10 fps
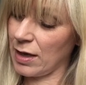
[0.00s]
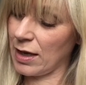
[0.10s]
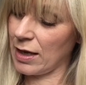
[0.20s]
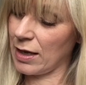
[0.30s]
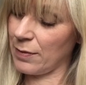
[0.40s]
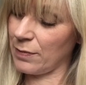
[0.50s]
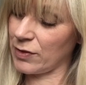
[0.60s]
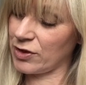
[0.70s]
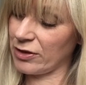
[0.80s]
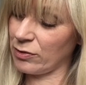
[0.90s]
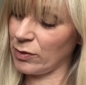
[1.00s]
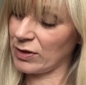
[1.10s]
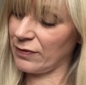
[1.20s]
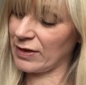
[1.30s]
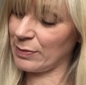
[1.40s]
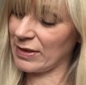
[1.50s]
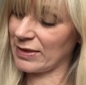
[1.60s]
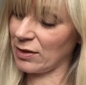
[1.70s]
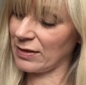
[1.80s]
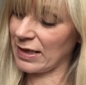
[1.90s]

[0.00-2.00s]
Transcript: General multivitamin is not